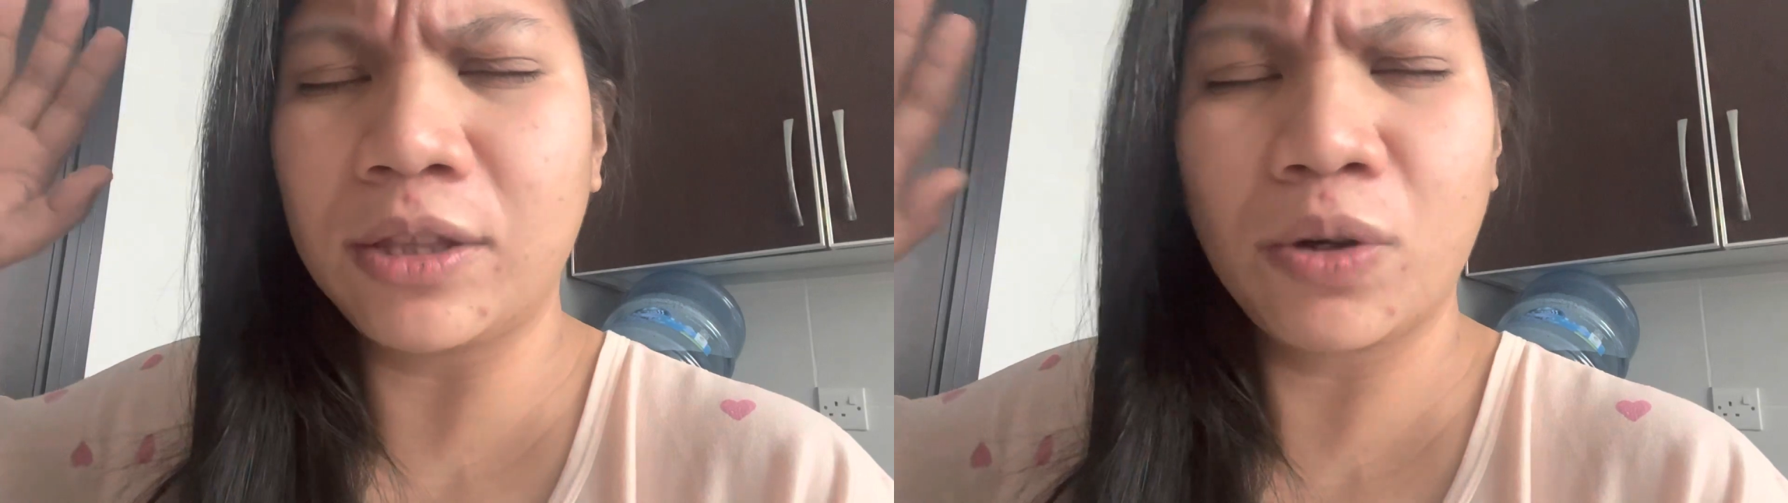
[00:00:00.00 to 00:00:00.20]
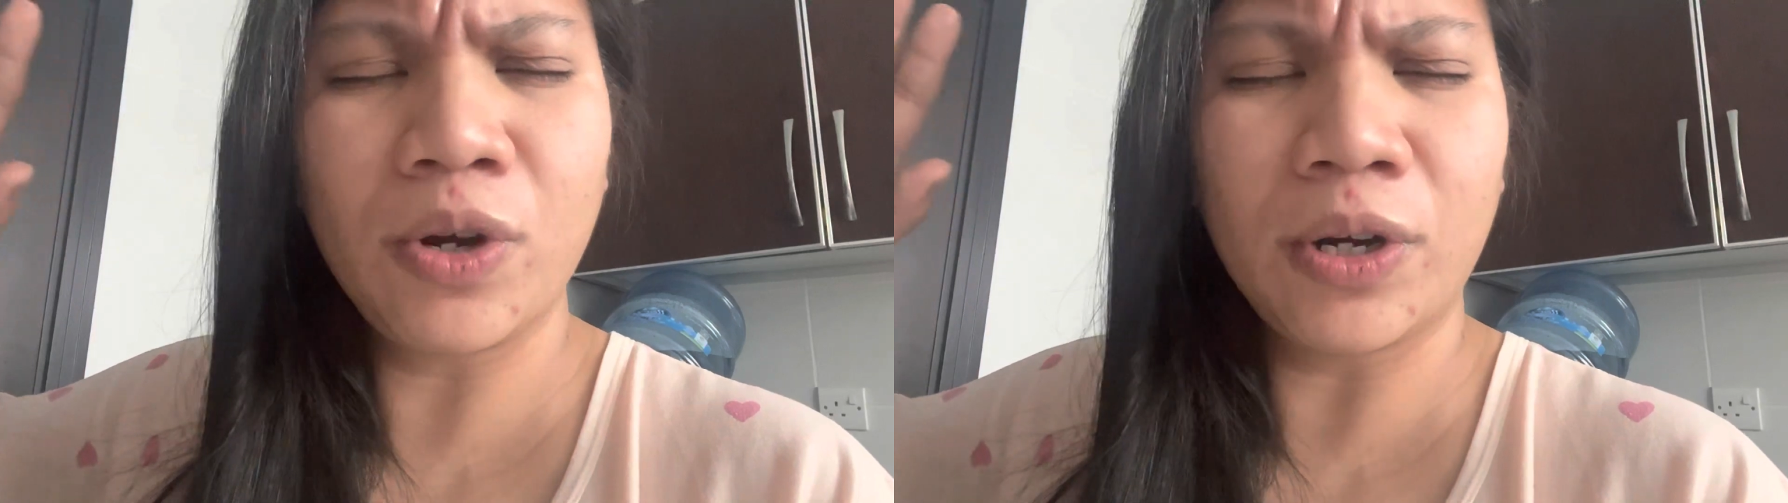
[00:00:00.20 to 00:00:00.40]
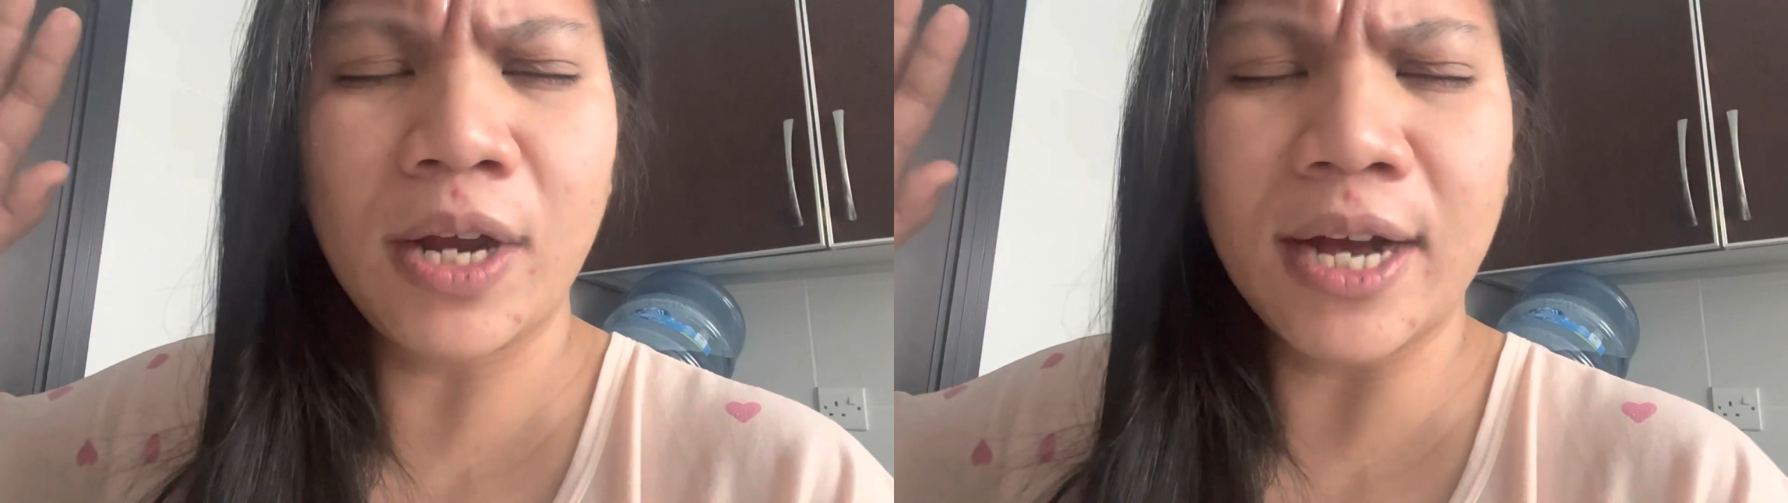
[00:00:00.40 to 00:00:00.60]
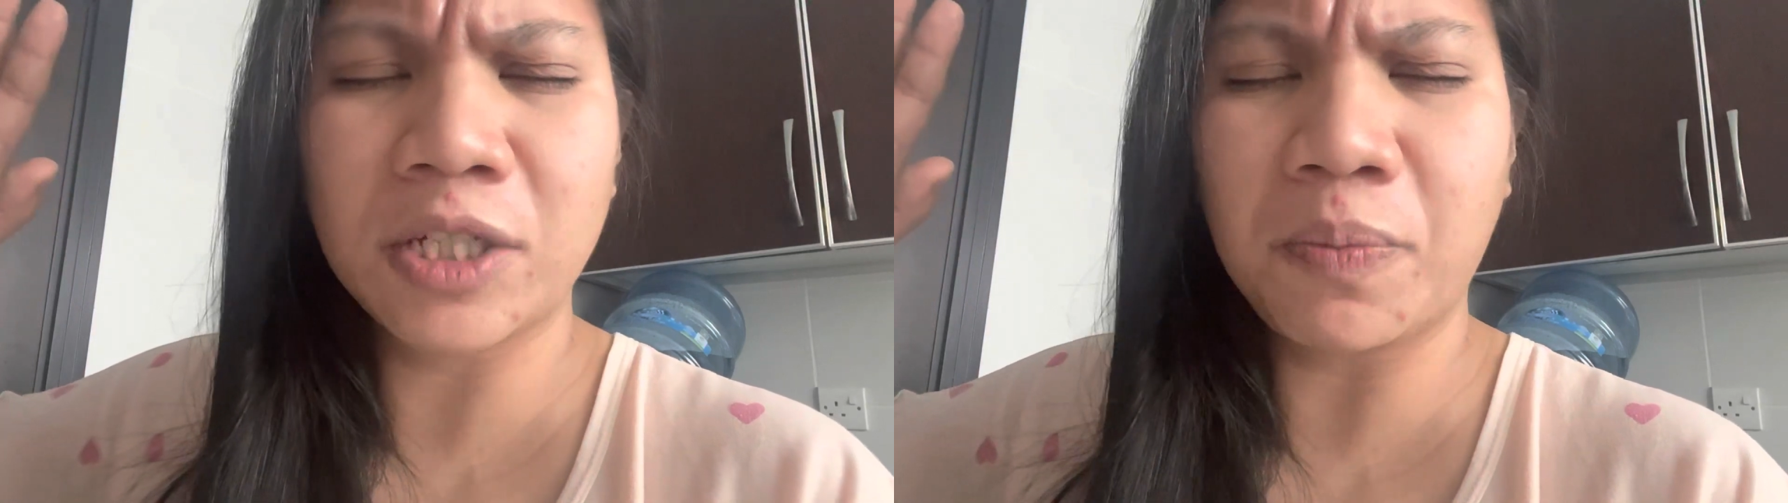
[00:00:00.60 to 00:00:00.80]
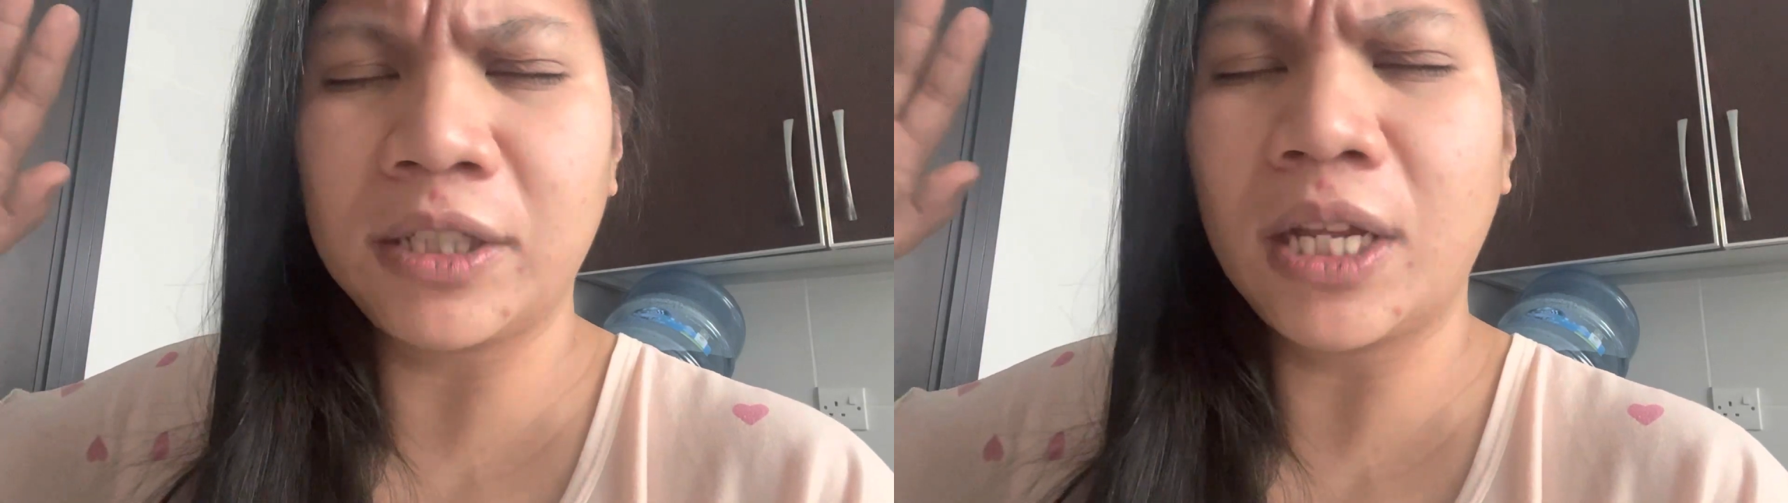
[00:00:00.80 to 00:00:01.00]
through Your
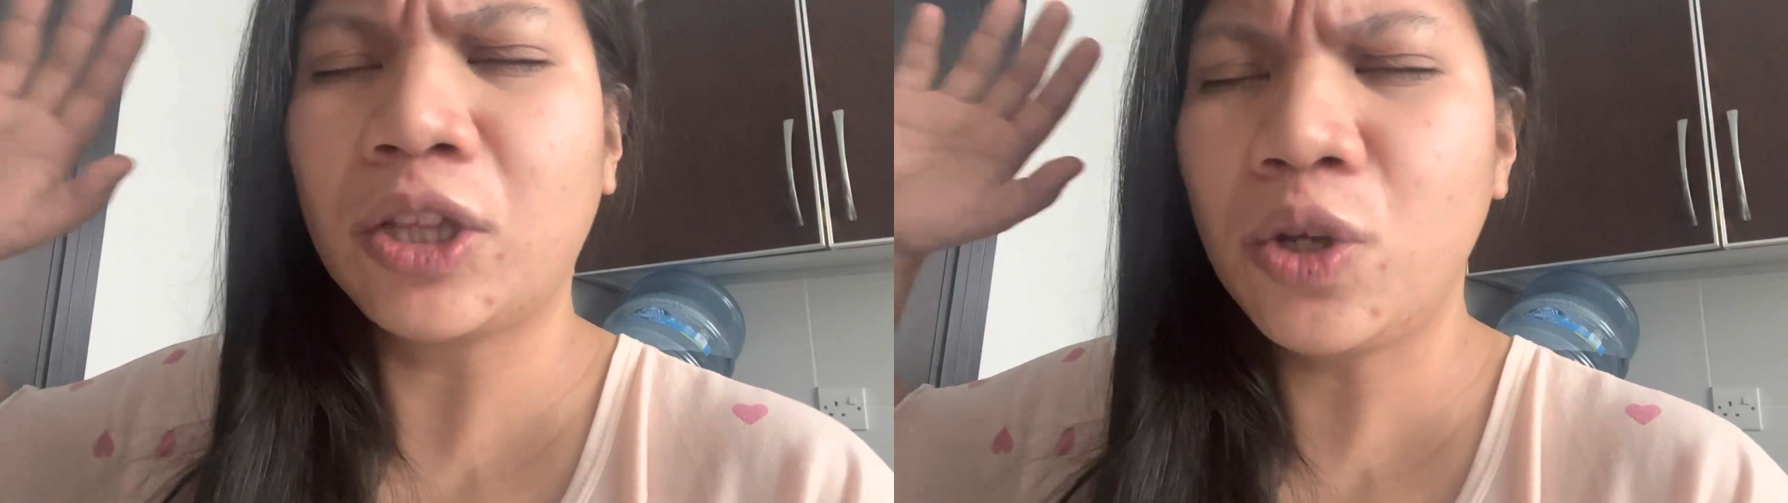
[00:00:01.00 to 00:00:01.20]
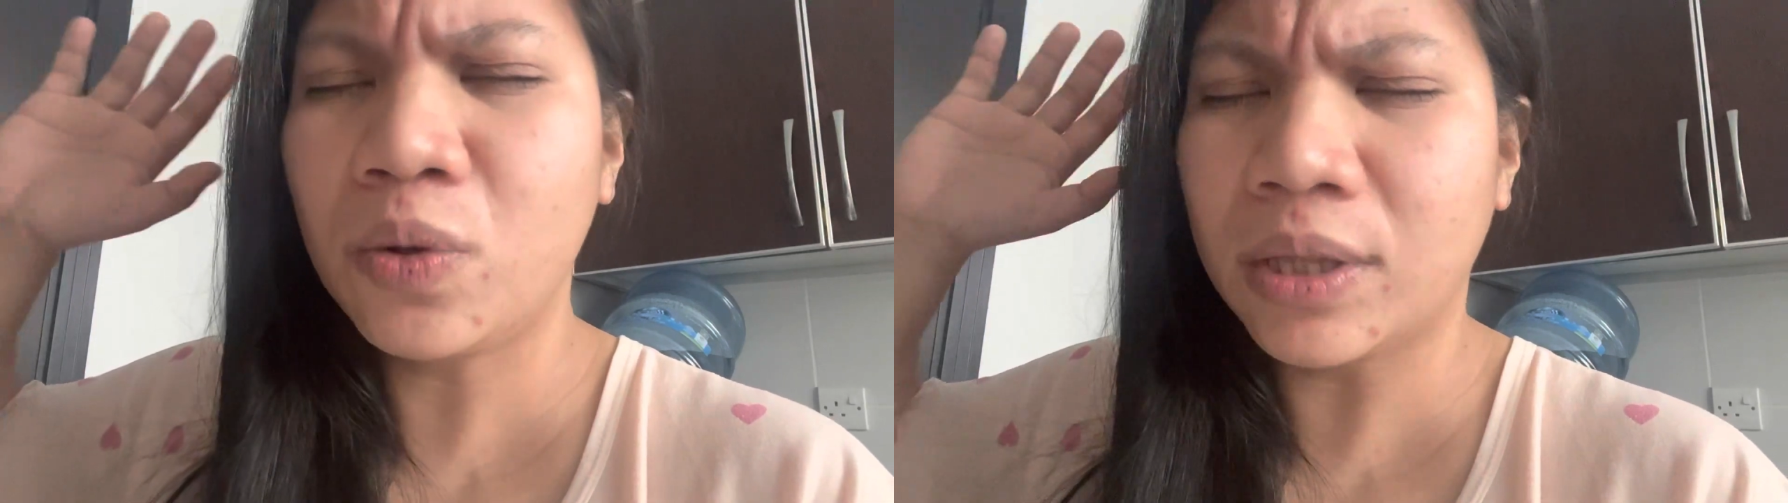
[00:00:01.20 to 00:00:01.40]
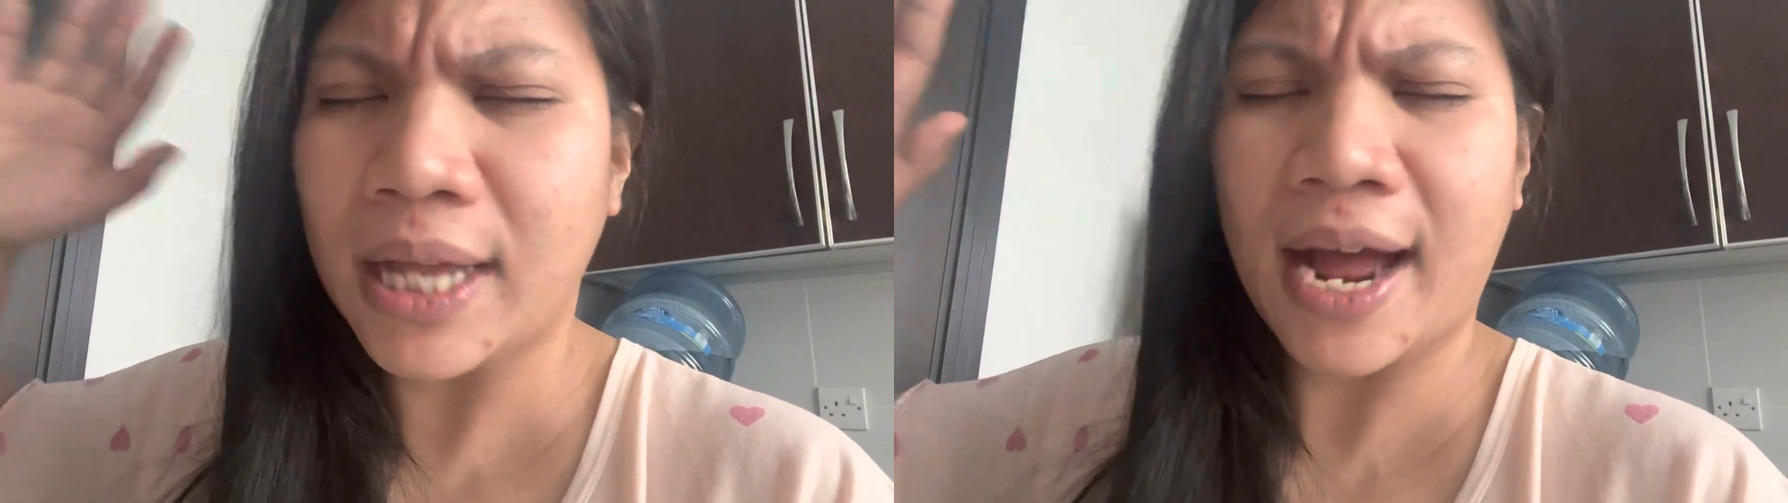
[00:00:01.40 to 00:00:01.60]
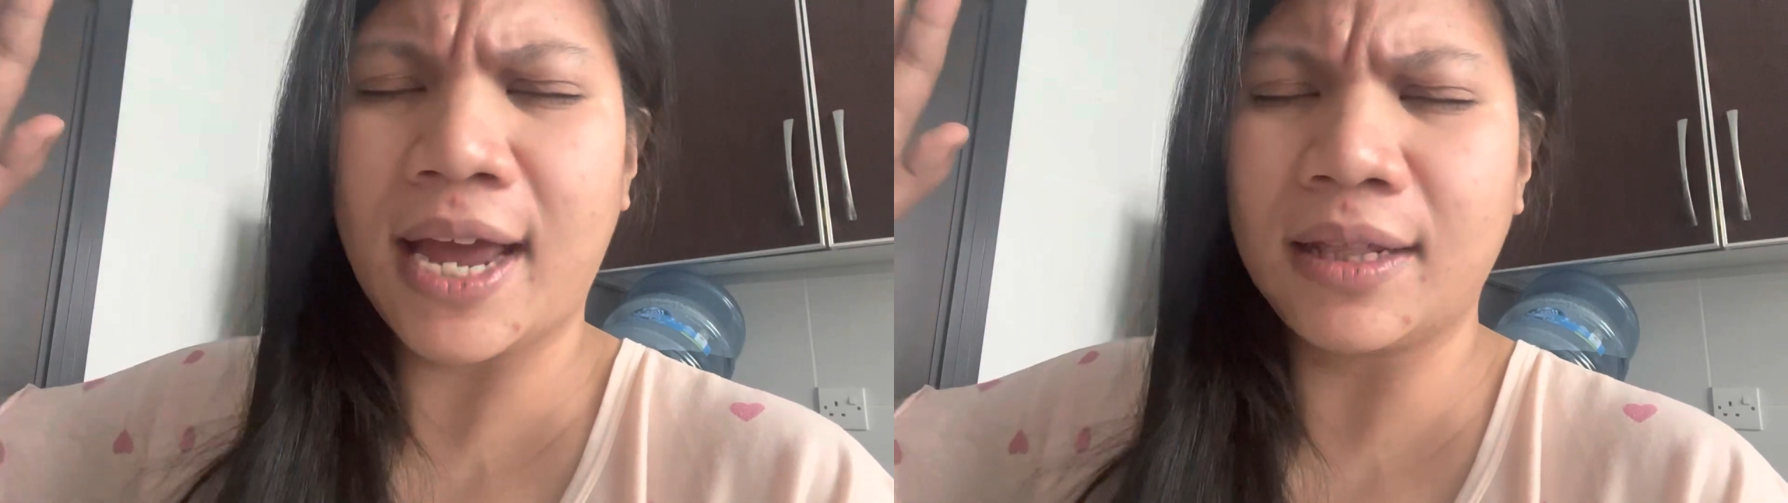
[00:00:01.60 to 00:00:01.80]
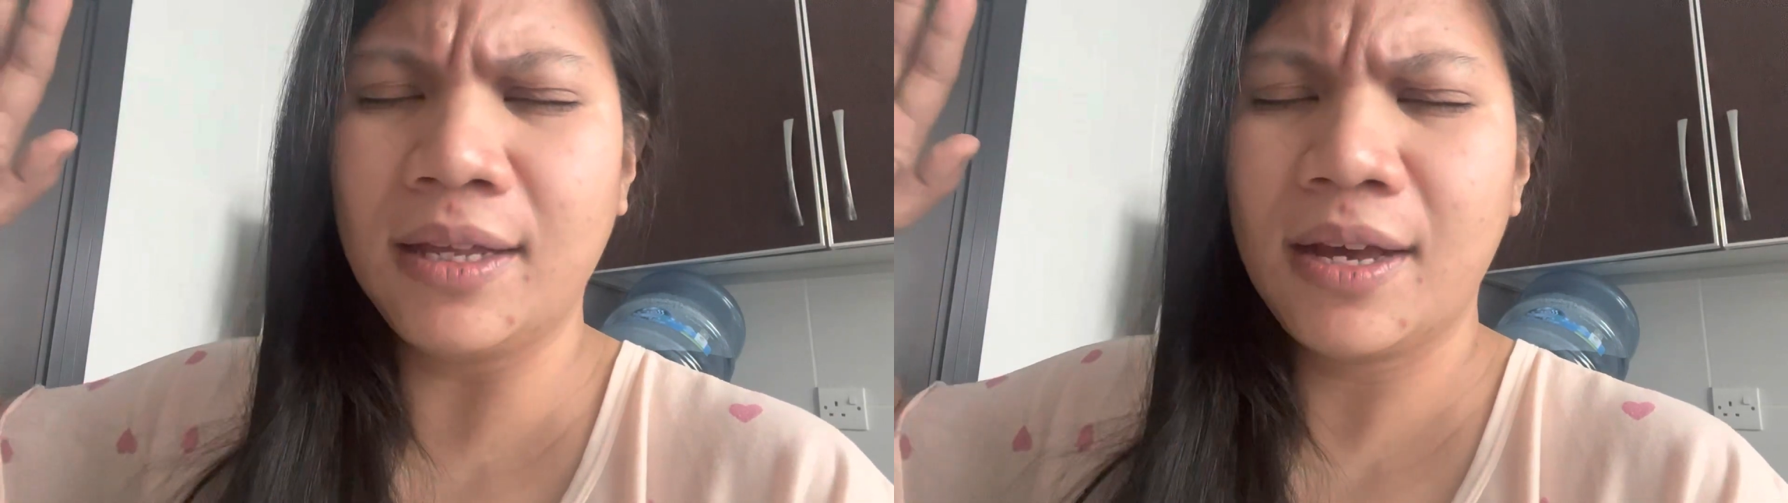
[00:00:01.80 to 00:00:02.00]
gospel, that You died,